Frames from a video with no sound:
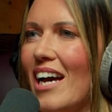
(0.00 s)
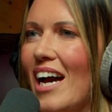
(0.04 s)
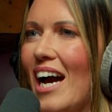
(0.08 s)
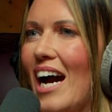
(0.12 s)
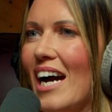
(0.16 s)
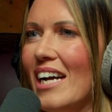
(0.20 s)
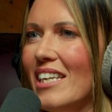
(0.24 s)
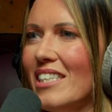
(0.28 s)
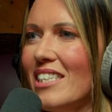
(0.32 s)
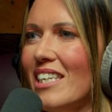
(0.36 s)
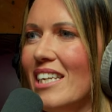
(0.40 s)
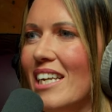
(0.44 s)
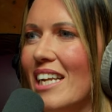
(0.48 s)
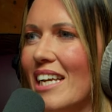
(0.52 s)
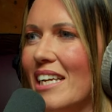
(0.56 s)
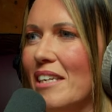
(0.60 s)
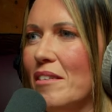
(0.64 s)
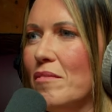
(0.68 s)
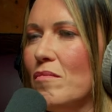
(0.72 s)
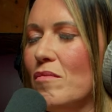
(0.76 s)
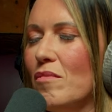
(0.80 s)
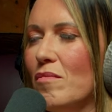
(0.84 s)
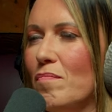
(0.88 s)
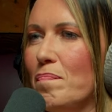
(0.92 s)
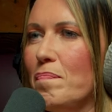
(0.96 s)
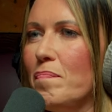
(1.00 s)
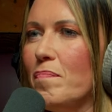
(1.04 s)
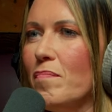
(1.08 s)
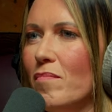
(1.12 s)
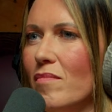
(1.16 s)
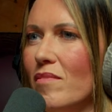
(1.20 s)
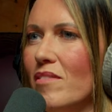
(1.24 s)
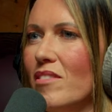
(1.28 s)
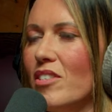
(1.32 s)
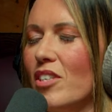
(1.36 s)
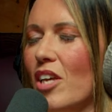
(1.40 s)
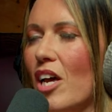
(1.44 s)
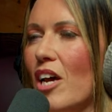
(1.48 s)
actually
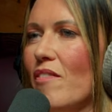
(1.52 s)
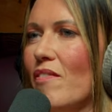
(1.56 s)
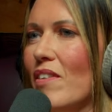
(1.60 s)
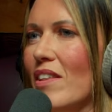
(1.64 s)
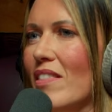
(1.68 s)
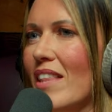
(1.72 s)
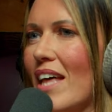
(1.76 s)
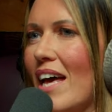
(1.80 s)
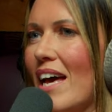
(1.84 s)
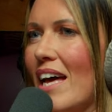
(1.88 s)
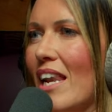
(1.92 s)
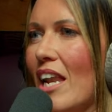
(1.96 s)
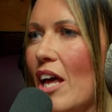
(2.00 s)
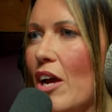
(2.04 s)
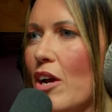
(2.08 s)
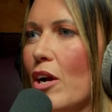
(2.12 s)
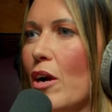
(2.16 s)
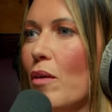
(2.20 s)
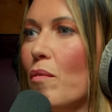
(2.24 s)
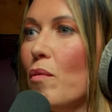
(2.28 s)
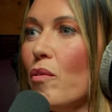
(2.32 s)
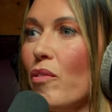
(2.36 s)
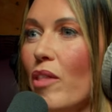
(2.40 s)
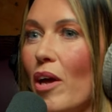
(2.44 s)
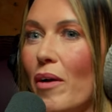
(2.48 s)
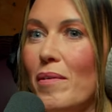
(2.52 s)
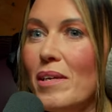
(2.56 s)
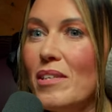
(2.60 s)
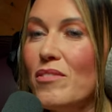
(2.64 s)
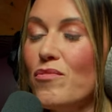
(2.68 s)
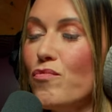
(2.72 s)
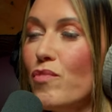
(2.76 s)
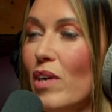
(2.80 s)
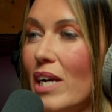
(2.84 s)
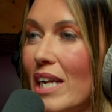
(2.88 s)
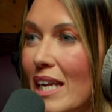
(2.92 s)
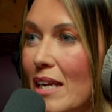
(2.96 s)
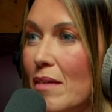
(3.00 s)
serving their logo, although it's
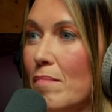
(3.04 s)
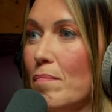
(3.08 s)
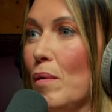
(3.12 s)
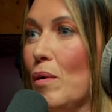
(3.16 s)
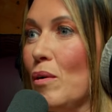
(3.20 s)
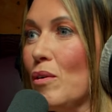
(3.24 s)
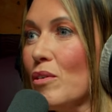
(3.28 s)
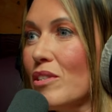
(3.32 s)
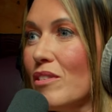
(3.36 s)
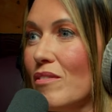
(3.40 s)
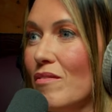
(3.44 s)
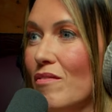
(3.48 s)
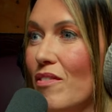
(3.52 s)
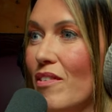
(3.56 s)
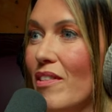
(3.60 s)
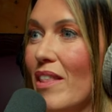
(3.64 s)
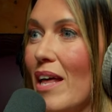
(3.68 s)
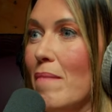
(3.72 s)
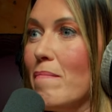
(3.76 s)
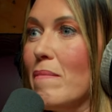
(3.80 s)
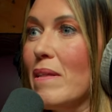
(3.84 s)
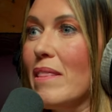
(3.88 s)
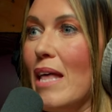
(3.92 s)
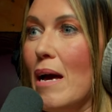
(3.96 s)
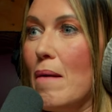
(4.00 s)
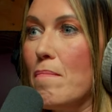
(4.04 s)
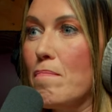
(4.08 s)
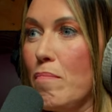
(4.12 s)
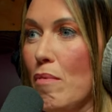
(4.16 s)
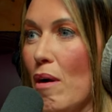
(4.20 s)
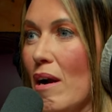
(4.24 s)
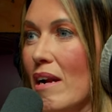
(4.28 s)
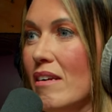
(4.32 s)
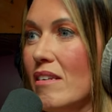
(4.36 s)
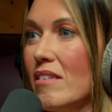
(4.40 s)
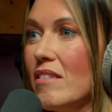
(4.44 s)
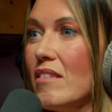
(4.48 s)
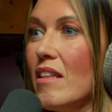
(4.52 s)
really important for them and their
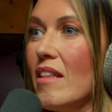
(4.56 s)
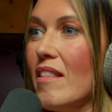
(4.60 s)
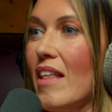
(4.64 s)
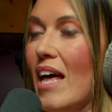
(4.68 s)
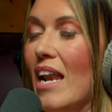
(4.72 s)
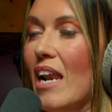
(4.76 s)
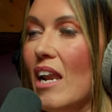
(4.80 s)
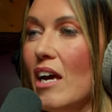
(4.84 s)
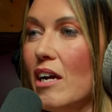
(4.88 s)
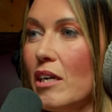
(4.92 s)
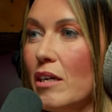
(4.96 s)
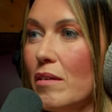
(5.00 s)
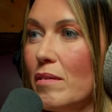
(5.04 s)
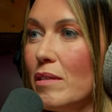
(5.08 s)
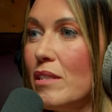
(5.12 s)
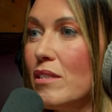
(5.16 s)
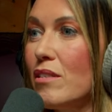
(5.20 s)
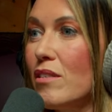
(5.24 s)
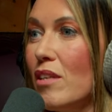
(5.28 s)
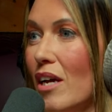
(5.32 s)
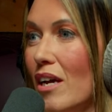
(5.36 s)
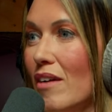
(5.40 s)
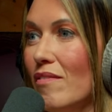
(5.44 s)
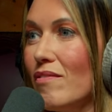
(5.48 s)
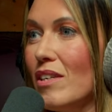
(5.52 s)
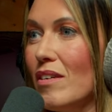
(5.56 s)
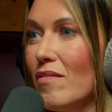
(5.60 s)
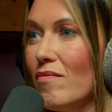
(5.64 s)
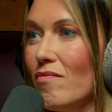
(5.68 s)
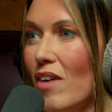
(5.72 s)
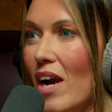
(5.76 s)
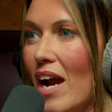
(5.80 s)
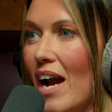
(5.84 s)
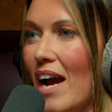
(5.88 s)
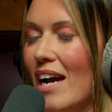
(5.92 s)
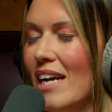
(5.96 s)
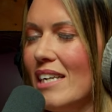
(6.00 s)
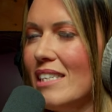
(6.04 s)
brand that their logo is served in
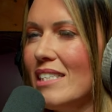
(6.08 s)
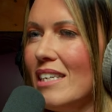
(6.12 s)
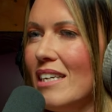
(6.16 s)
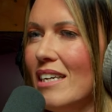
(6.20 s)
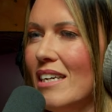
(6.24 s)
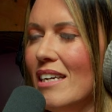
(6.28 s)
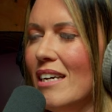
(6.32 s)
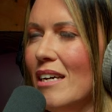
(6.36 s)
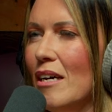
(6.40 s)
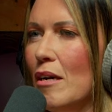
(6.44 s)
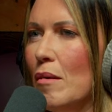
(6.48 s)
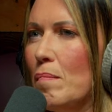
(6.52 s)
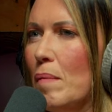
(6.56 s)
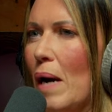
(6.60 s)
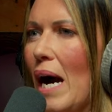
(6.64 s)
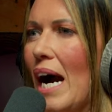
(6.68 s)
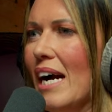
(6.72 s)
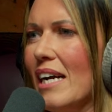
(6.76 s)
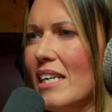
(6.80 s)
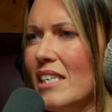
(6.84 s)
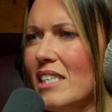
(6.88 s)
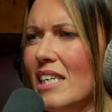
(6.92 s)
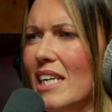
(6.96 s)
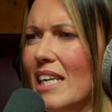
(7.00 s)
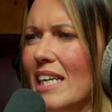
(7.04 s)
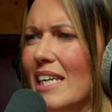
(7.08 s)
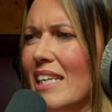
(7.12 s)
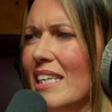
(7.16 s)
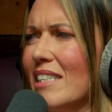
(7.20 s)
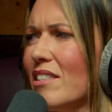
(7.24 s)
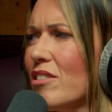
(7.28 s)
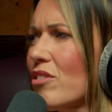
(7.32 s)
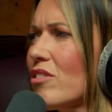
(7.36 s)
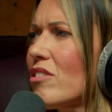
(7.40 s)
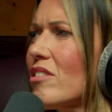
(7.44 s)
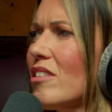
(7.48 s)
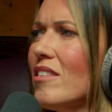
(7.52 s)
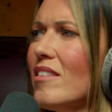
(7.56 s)
red, but actually it
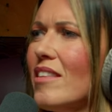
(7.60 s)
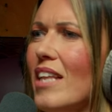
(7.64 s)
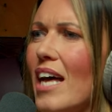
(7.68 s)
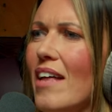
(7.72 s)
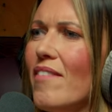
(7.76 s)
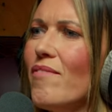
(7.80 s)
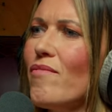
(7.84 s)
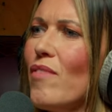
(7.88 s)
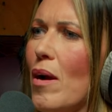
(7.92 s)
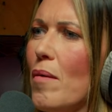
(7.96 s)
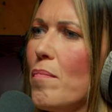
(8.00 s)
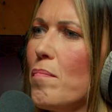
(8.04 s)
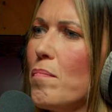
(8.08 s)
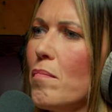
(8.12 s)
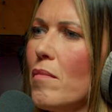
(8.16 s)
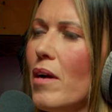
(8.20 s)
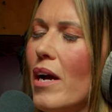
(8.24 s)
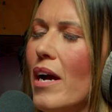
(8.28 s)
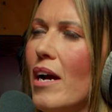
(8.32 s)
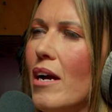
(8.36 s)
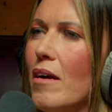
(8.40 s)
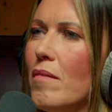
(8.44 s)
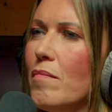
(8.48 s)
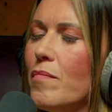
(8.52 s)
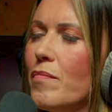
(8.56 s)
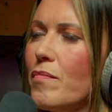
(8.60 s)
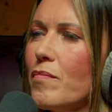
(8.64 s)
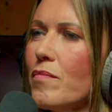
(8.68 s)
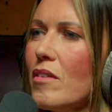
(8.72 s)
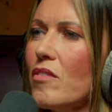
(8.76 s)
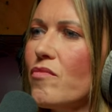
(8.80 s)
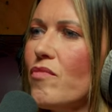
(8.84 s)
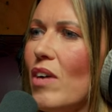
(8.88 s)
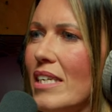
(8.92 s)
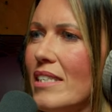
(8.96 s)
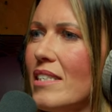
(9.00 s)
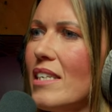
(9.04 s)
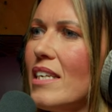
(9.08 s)
doesn't then
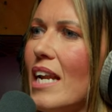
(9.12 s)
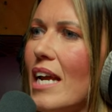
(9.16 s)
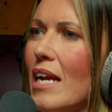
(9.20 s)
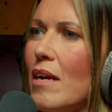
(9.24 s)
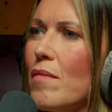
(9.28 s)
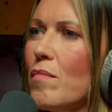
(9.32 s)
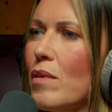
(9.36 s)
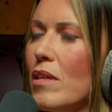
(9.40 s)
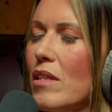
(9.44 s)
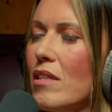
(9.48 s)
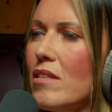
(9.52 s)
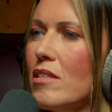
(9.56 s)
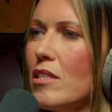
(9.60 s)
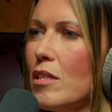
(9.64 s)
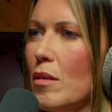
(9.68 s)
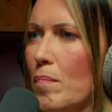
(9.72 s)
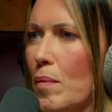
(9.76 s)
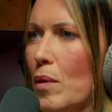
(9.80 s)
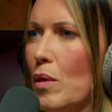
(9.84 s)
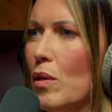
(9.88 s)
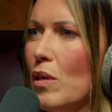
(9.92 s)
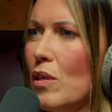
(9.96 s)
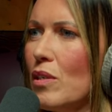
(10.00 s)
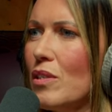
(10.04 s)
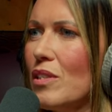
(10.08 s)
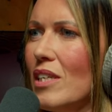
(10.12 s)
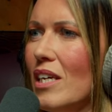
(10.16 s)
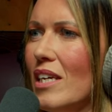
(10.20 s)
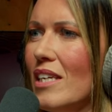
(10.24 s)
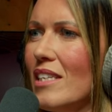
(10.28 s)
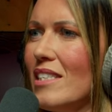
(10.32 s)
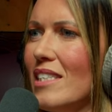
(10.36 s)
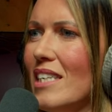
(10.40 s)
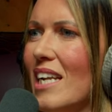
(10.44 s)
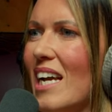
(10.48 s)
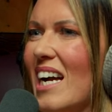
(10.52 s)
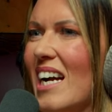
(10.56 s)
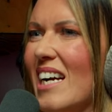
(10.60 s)
resonate with
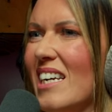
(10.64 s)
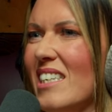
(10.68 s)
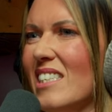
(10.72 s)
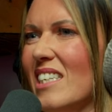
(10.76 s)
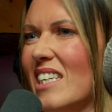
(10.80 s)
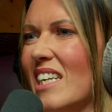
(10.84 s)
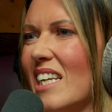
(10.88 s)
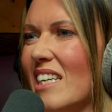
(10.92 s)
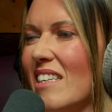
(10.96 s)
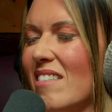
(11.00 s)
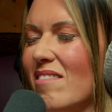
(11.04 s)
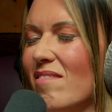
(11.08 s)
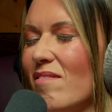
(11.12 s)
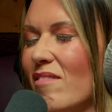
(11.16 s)
supporters, and it actually